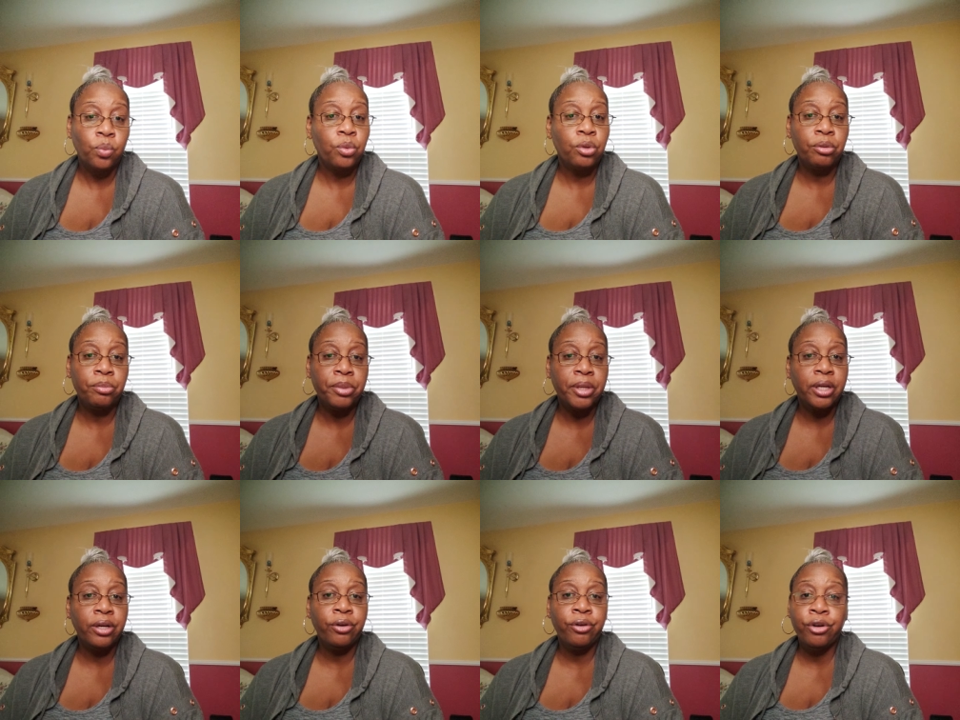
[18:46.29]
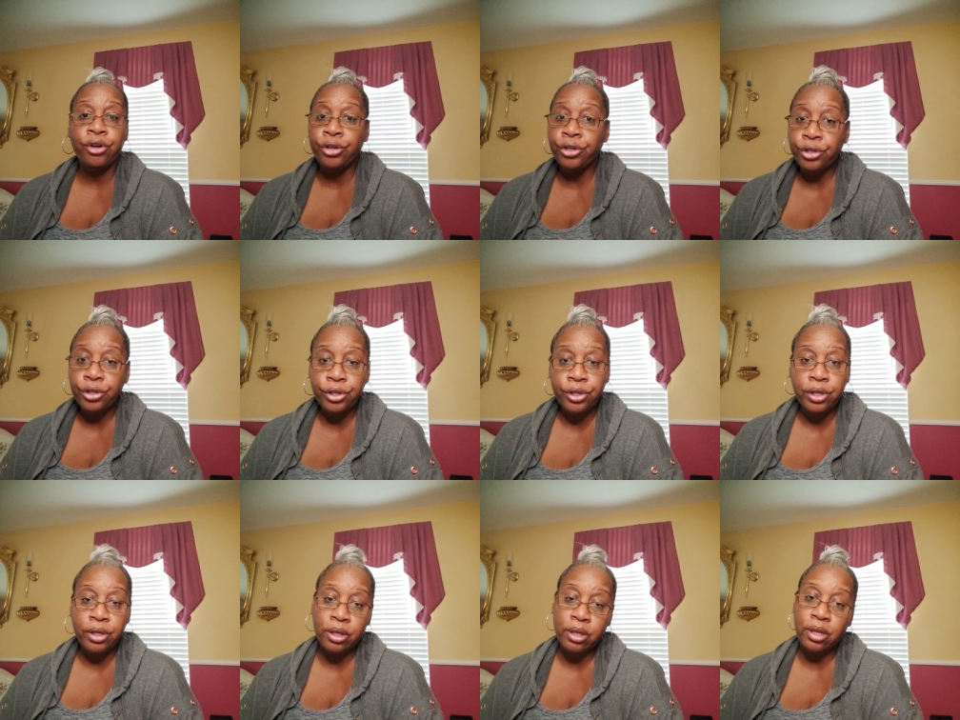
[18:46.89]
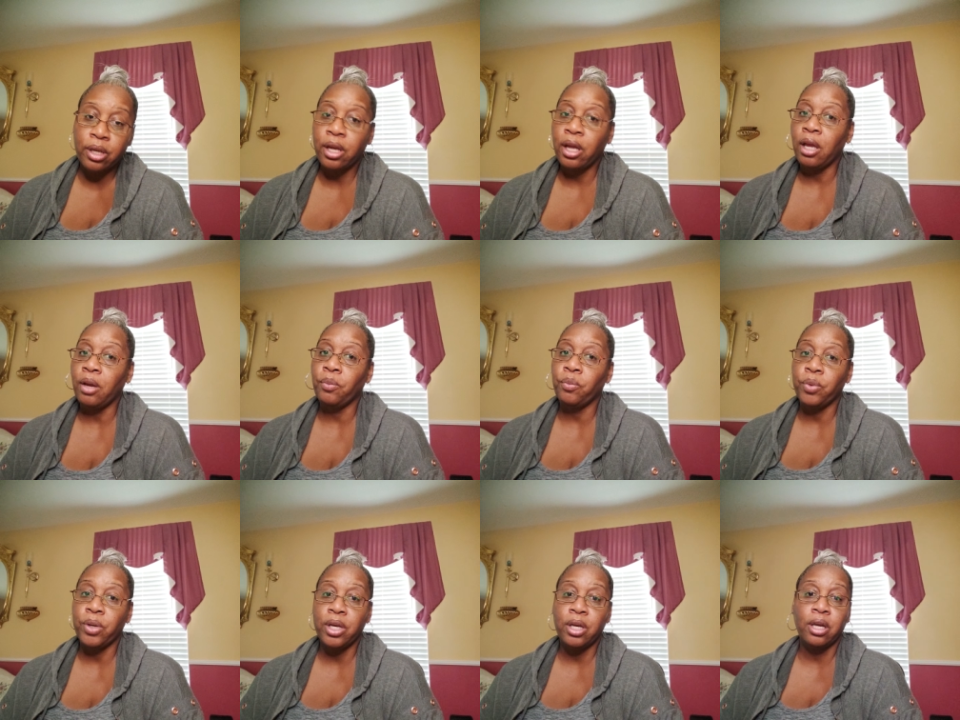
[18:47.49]
will be good
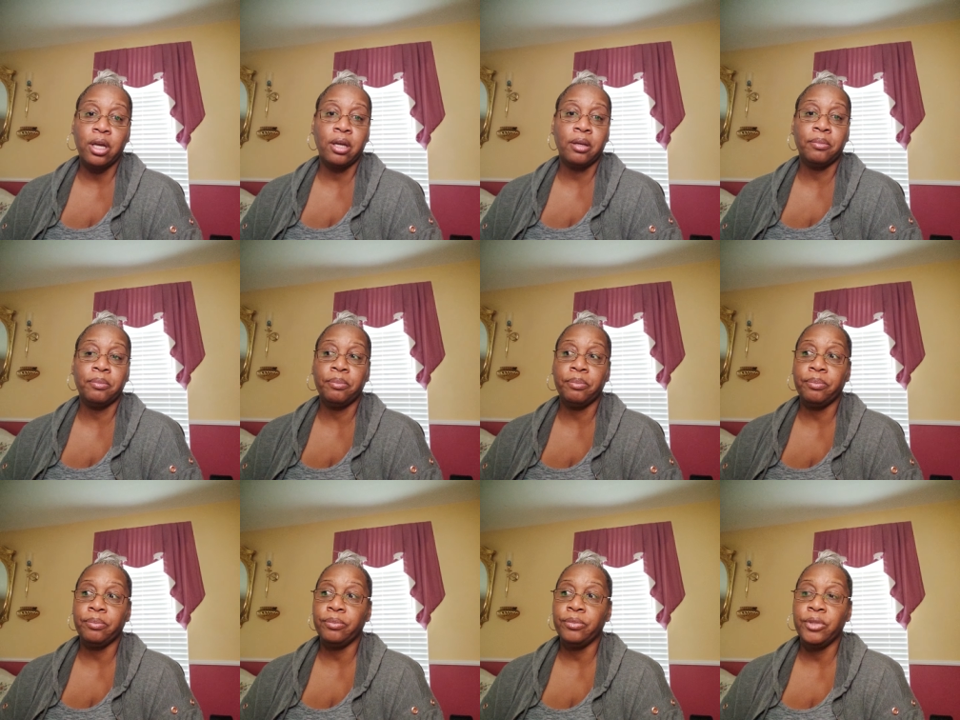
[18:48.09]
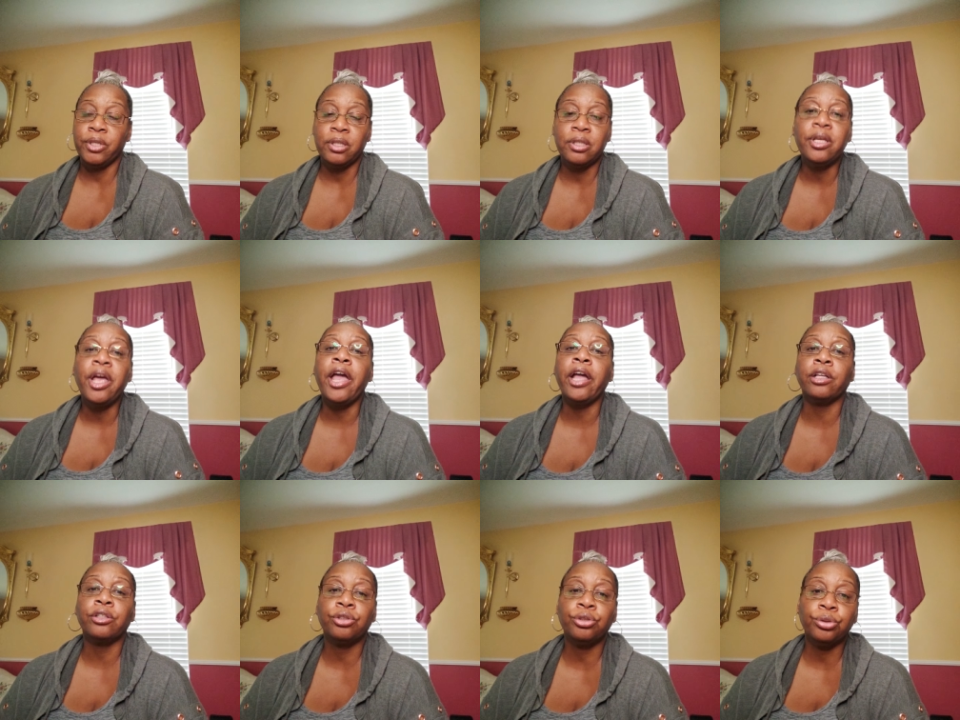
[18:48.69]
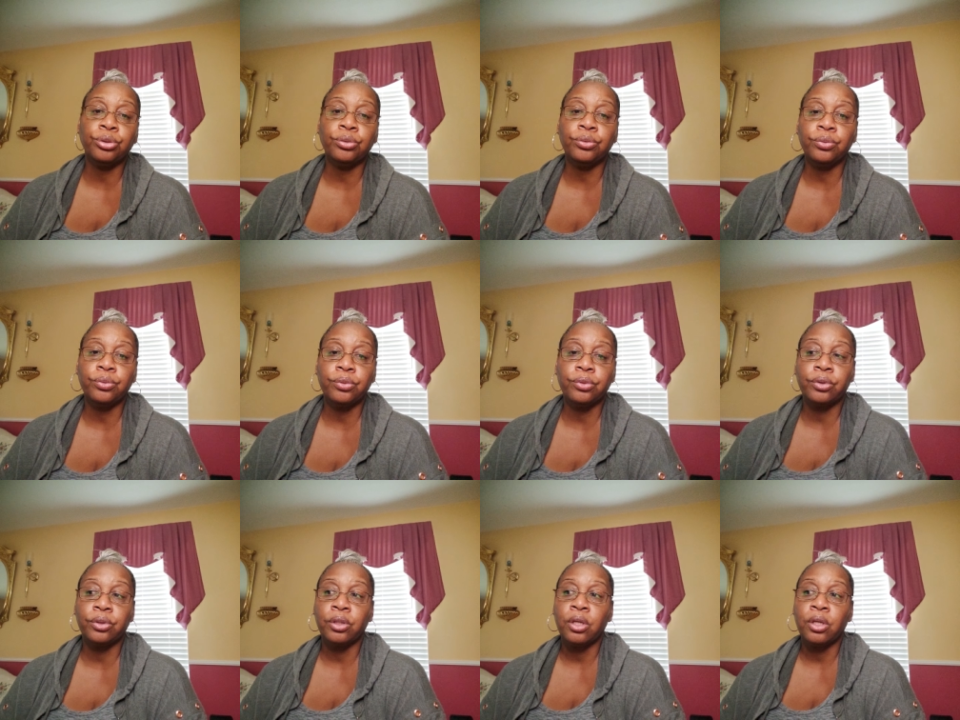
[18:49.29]
and we can detect truth